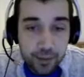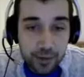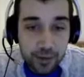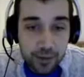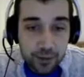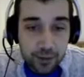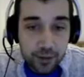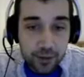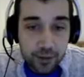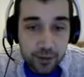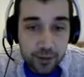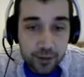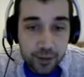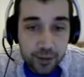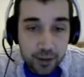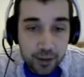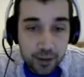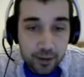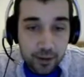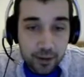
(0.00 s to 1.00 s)
it will give
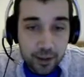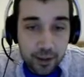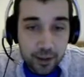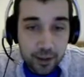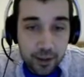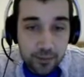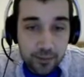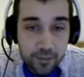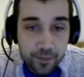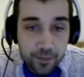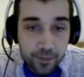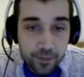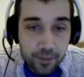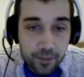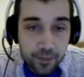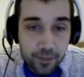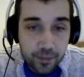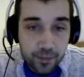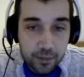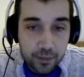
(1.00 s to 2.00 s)
me
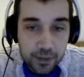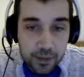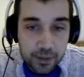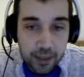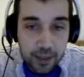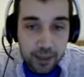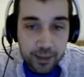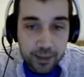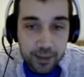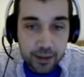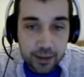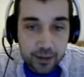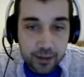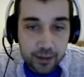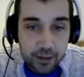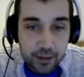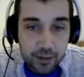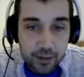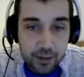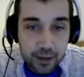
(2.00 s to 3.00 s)
saplings
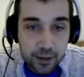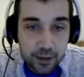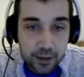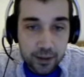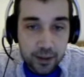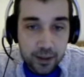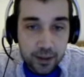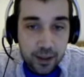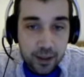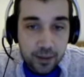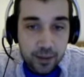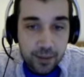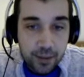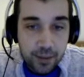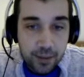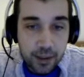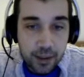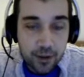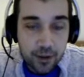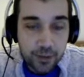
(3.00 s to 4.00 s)
and things,
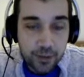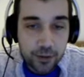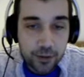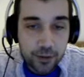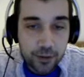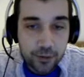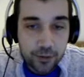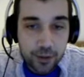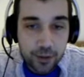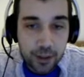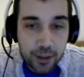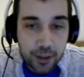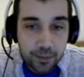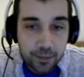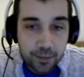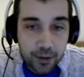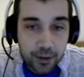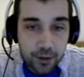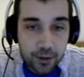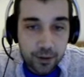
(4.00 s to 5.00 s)
but inopportune tree
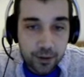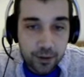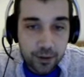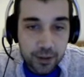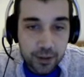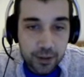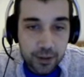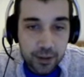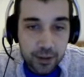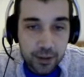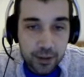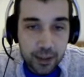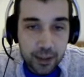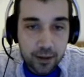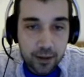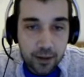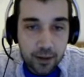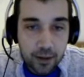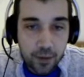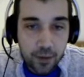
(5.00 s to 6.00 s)
because it's in
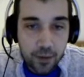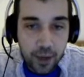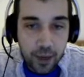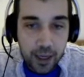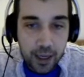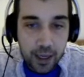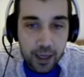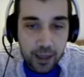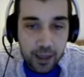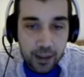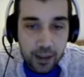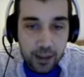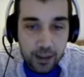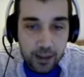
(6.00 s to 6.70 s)
the way.